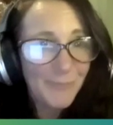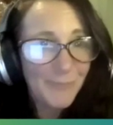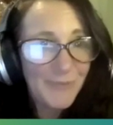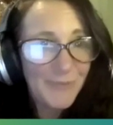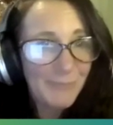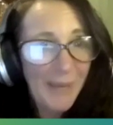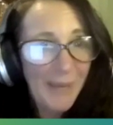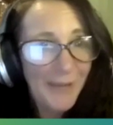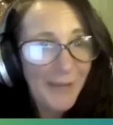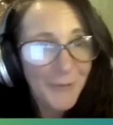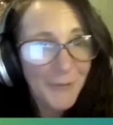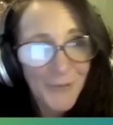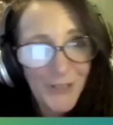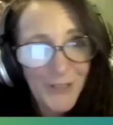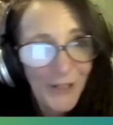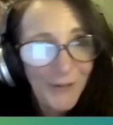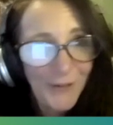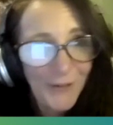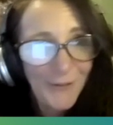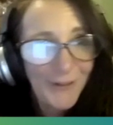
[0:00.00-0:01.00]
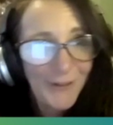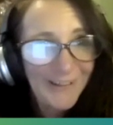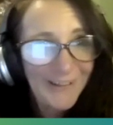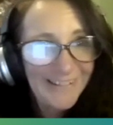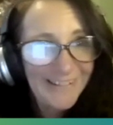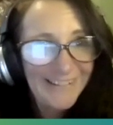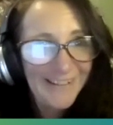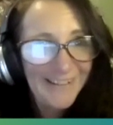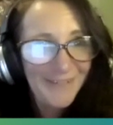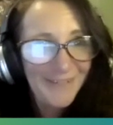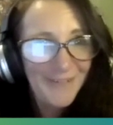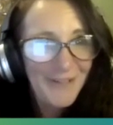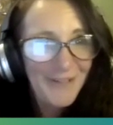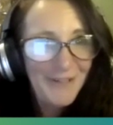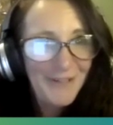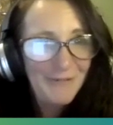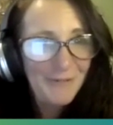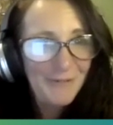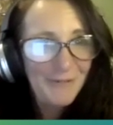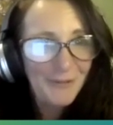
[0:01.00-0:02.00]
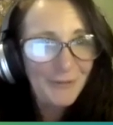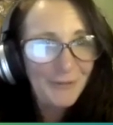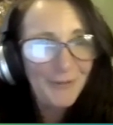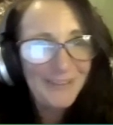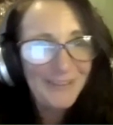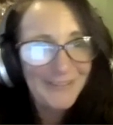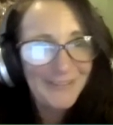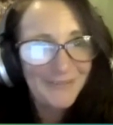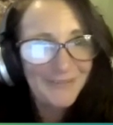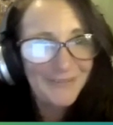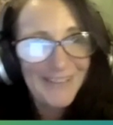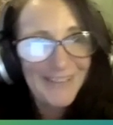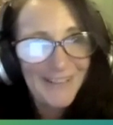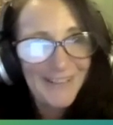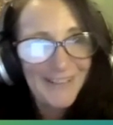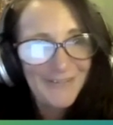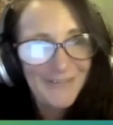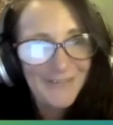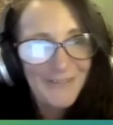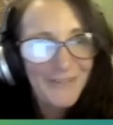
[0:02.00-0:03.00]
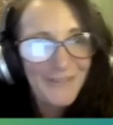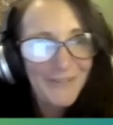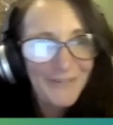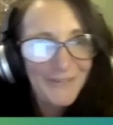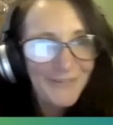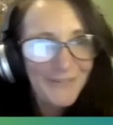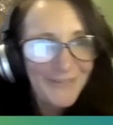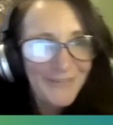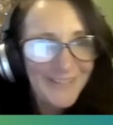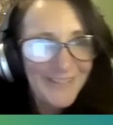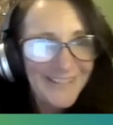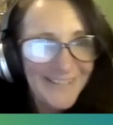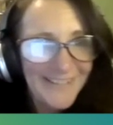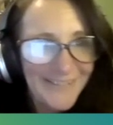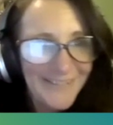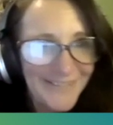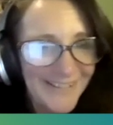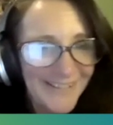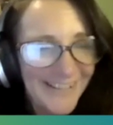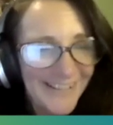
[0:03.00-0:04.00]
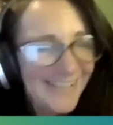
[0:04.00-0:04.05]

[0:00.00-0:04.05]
panel show like, you know, the news quiz on Radio 4 or, you know,